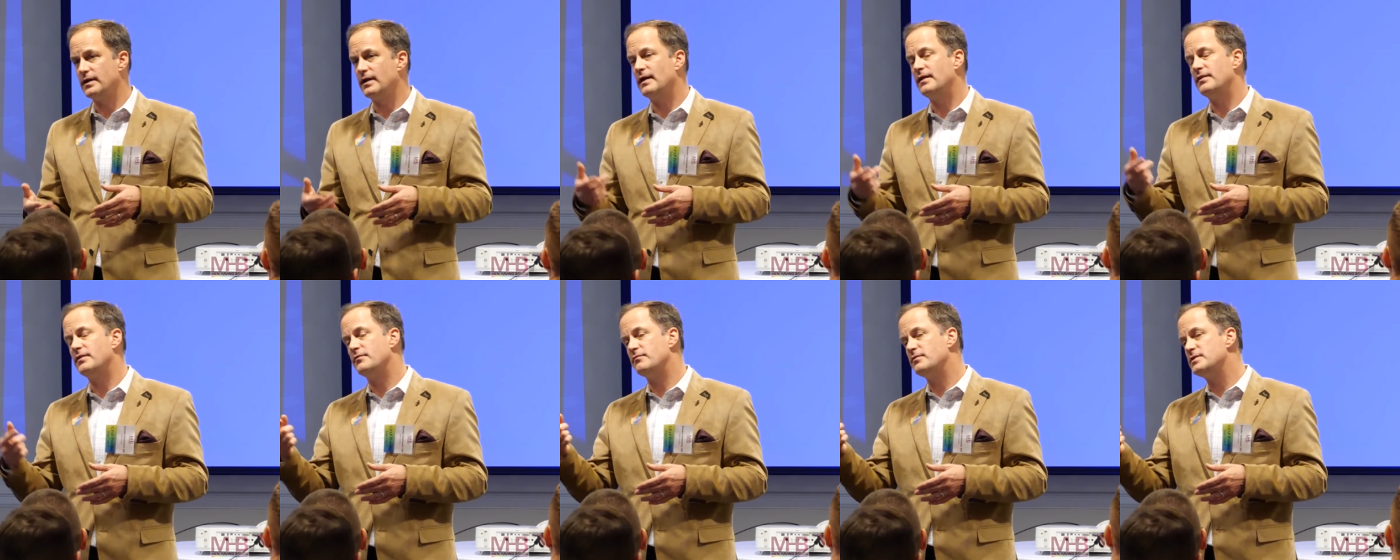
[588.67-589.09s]

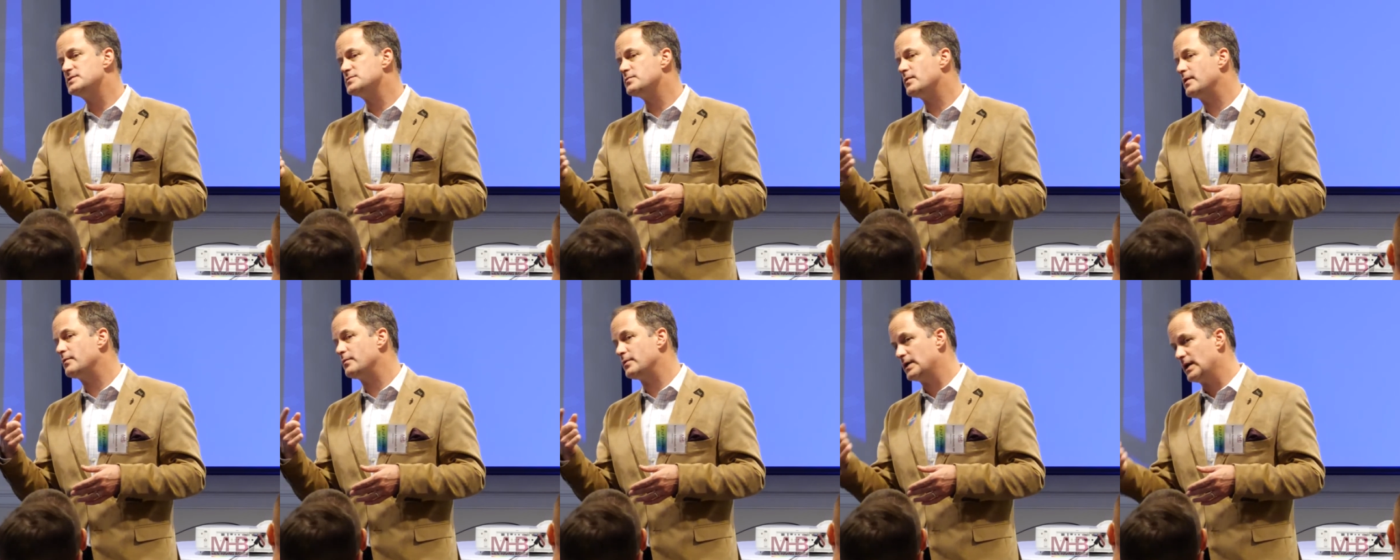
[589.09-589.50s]
And the reason
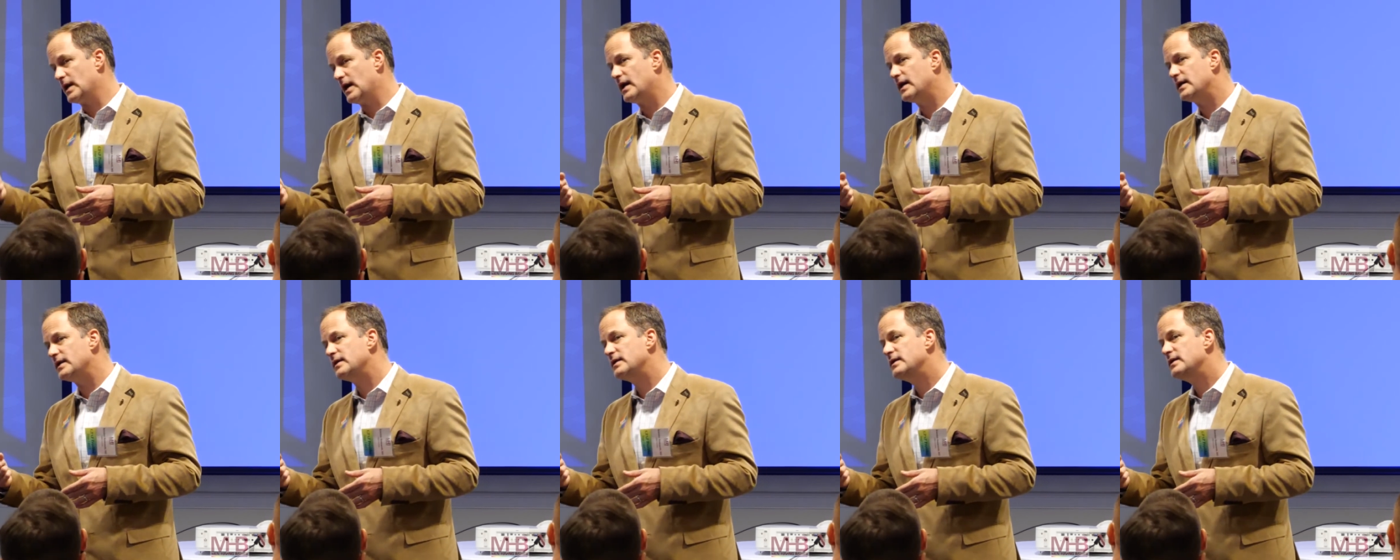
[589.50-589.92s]
why we're
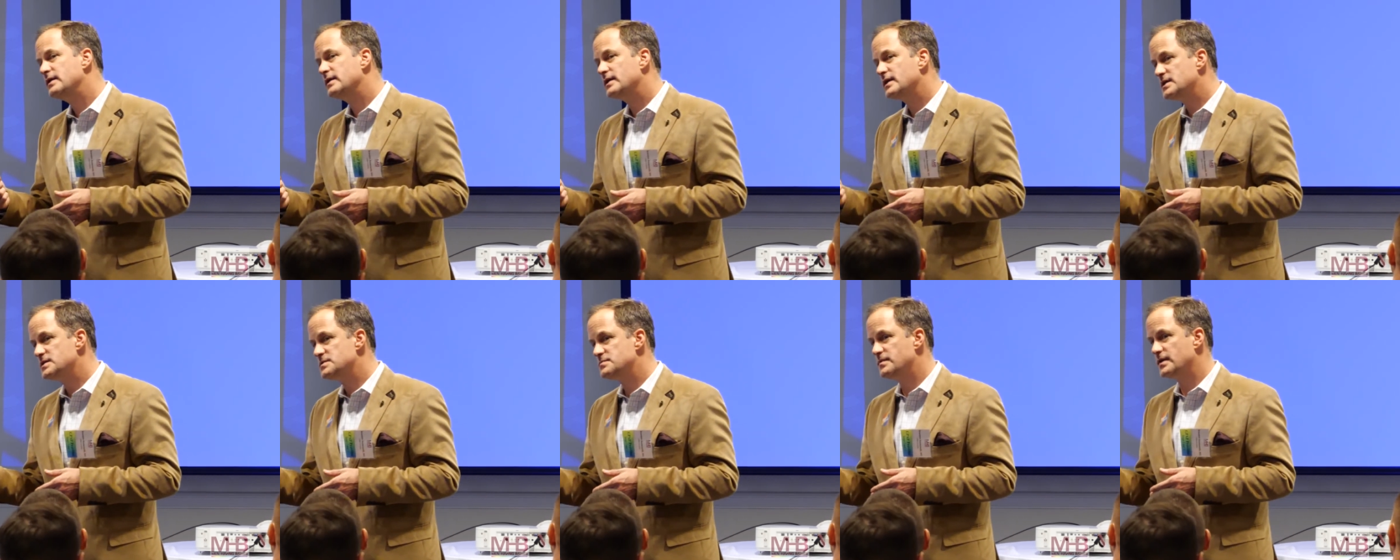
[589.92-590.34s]
not
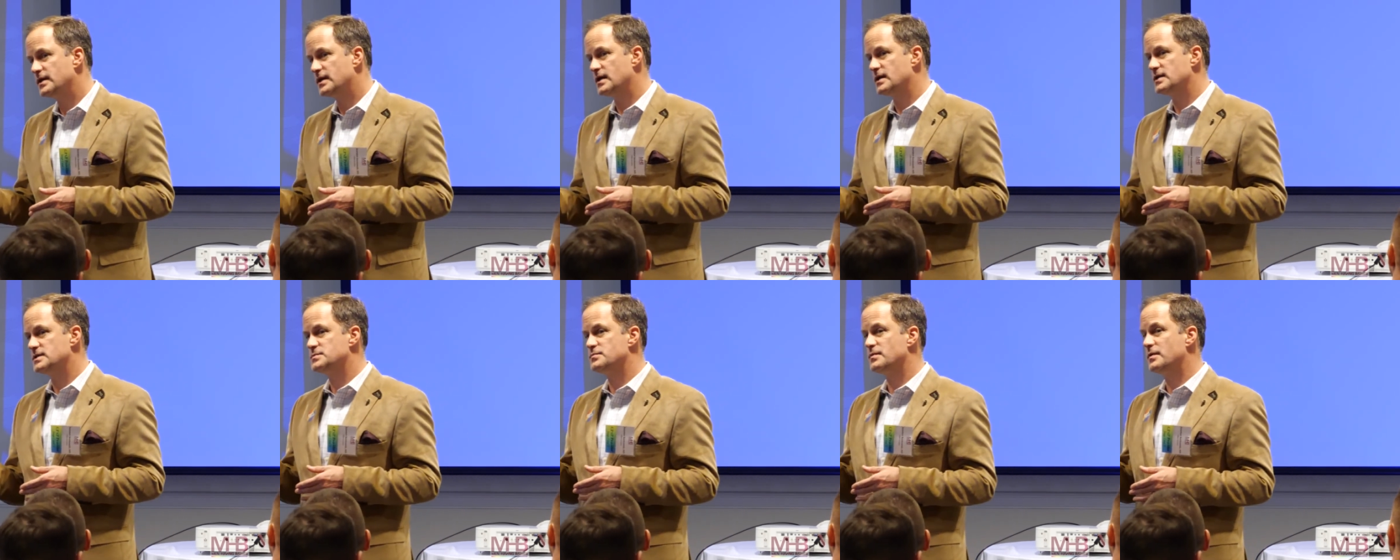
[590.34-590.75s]
is
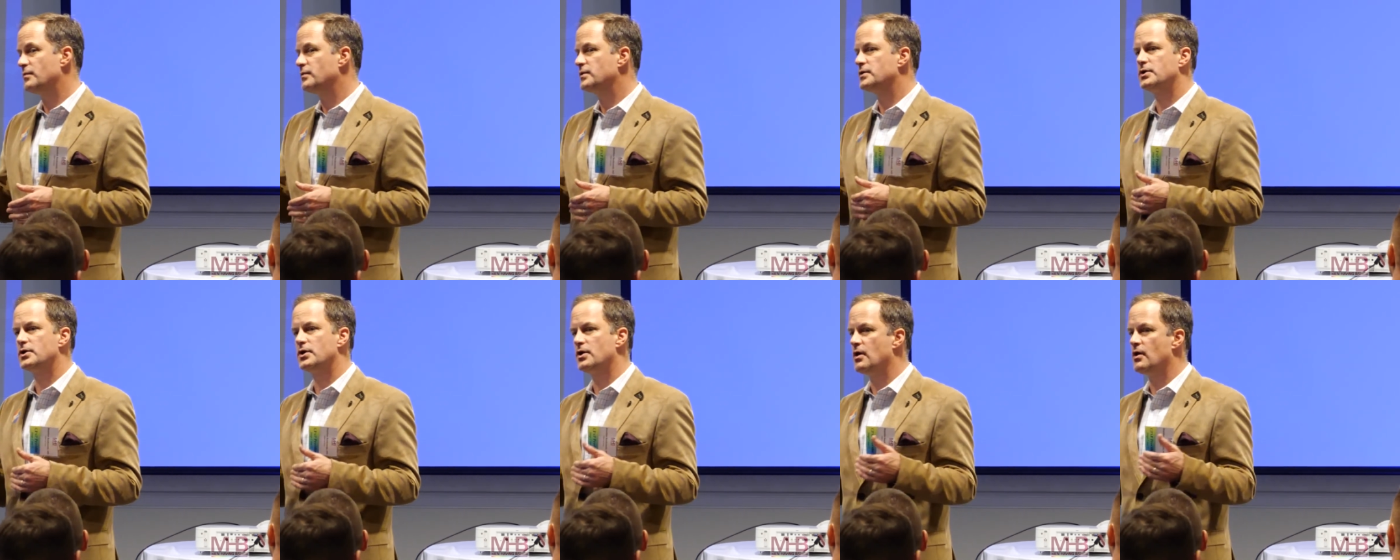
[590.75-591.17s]
because we
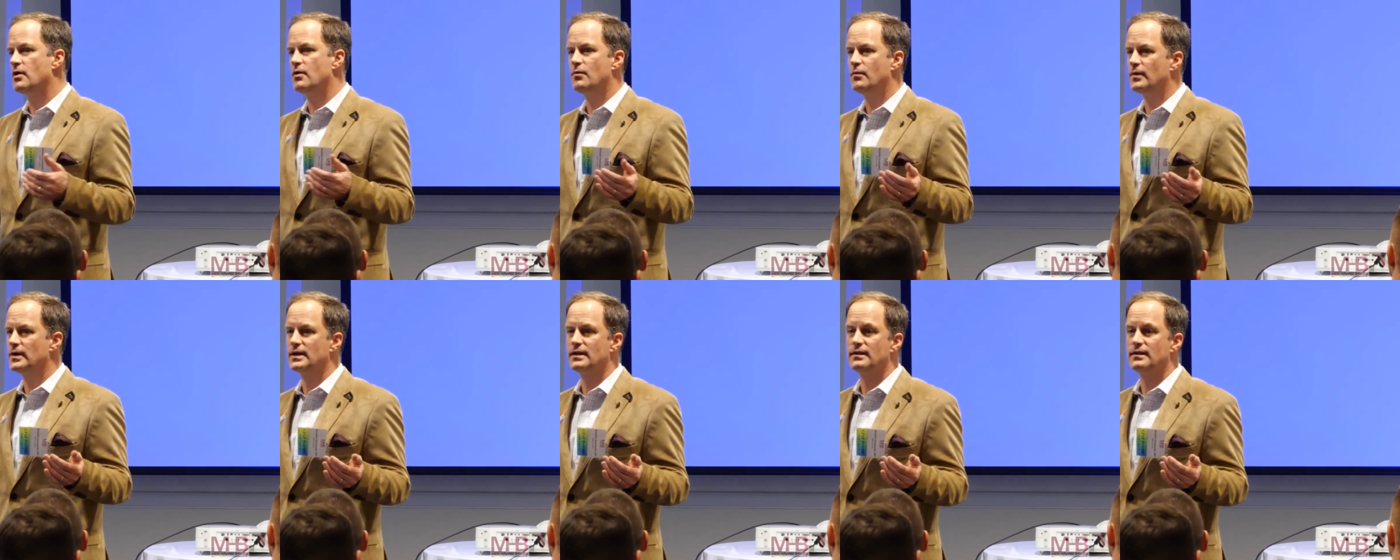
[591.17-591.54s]
wouldn't know what